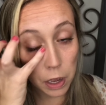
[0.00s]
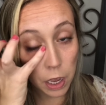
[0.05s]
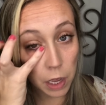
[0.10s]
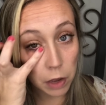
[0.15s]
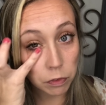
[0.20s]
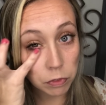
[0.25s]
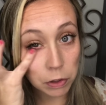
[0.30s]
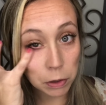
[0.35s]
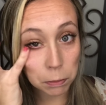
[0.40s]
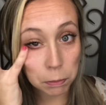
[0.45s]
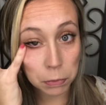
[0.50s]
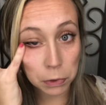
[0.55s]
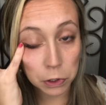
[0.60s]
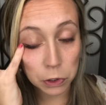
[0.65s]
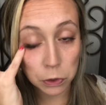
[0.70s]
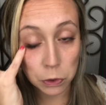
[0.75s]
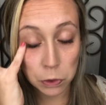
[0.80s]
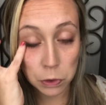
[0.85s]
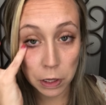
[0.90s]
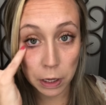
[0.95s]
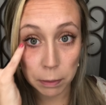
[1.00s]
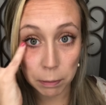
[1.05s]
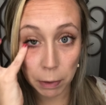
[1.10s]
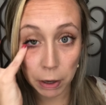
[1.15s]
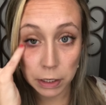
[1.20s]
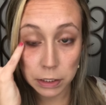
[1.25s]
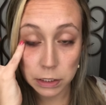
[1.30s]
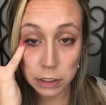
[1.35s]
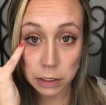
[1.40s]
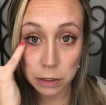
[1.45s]
If they're blue, like
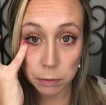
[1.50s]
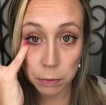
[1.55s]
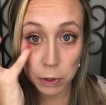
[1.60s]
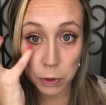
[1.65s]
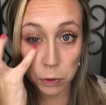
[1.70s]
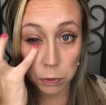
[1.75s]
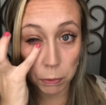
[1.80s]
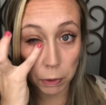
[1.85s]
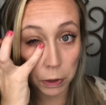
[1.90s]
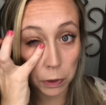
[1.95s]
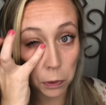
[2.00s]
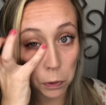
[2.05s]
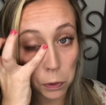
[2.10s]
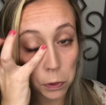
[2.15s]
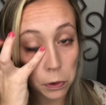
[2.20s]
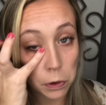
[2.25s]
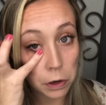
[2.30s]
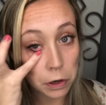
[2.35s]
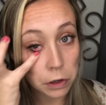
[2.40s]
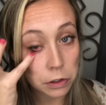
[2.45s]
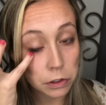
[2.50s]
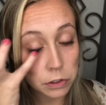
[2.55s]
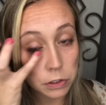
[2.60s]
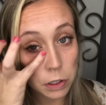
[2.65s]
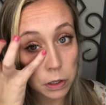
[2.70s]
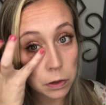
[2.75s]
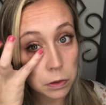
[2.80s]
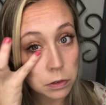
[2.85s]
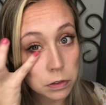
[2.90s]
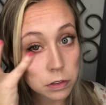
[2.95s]
mine tend to be with my cooler
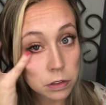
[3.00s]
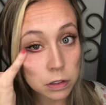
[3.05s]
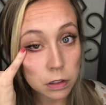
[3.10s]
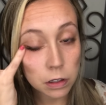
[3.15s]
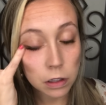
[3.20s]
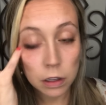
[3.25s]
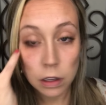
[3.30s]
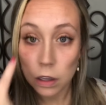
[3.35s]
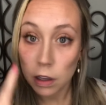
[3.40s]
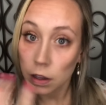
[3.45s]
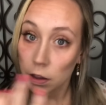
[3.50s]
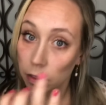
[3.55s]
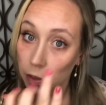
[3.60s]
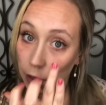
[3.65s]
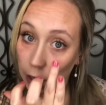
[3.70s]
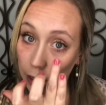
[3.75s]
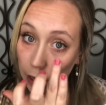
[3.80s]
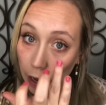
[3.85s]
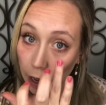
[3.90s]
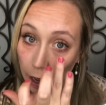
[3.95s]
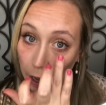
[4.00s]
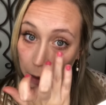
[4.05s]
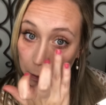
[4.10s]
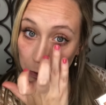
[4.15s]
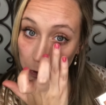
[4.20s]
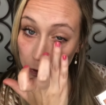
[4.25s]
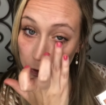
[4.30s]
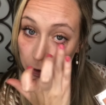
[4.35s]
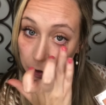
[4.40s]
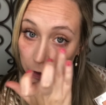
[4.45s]
undertones, then I'm
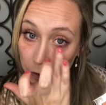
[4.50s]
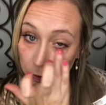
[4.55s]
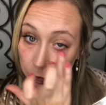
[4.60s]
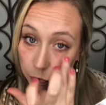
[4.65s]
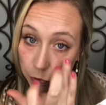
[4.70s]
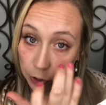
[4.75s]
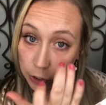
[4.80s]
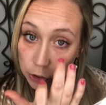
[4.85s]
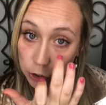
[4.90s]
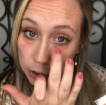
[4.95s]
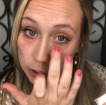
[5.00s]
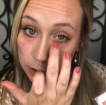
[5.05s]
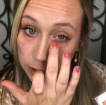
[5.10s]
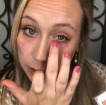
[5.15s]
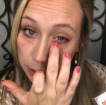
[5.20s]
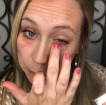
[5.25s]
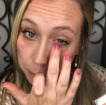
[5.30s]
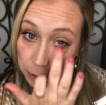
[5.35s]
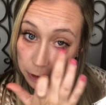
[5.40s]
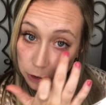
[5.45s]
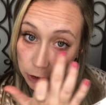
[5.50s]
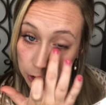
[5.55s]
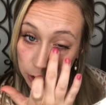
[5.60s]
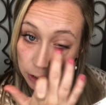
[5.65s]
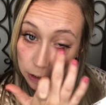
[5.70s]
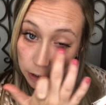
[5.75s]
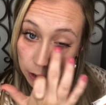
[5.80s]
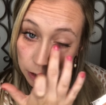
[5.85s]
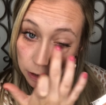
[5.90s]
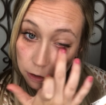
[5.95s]
using Frenchy lip and
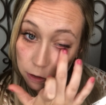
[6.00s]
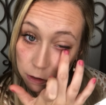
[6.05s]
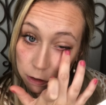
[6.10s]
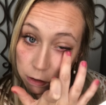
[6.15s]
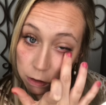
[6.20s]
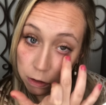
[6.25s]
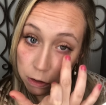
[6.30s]
cheek color.